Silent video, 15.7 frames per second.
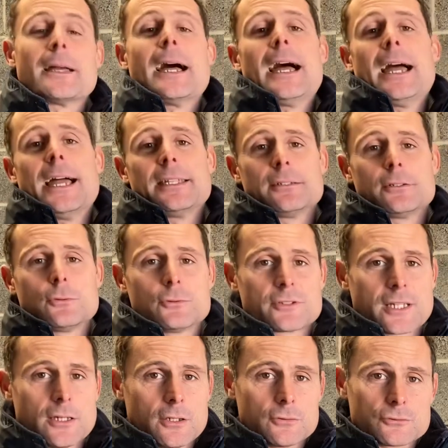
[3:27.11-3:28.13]
and Horse
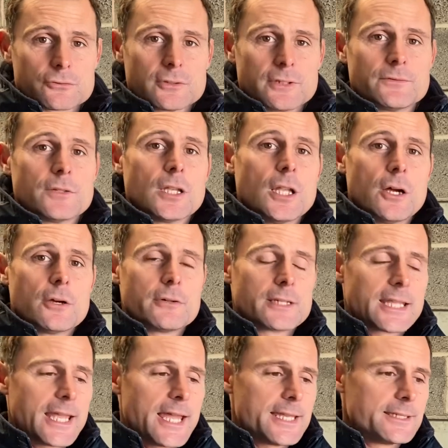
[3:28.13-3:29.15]
Care Ultra even lower
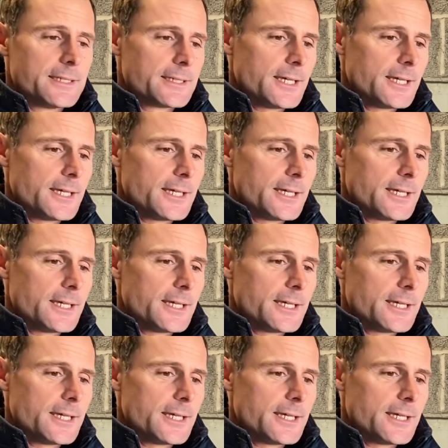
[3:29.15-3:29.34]
again.